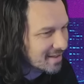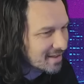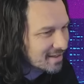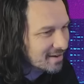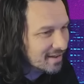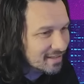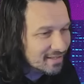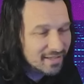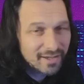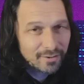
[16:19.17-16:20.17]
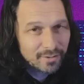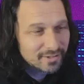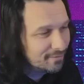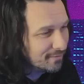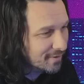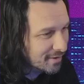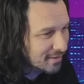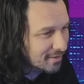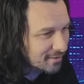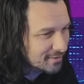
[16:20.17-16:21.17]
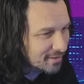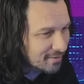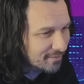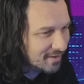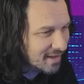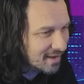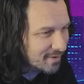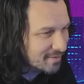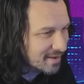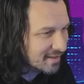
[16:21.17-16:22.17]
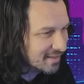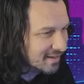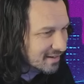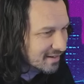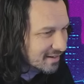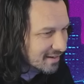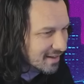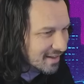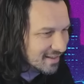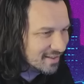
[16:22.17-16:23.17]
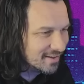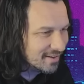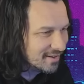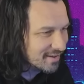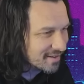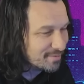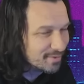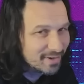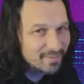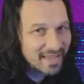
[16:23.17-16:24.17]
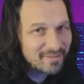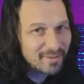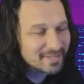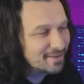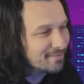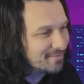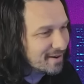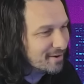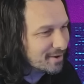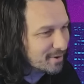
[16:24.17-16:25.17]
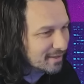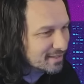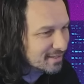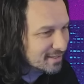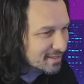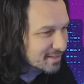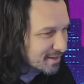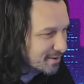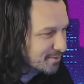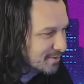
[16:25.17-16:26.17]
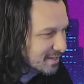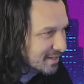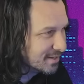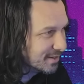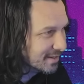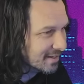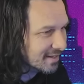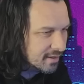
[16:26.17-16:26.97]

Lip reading: You know, a year was a very long time for hardware back then. Your computer became obsolete very quickly, so this is looking really good.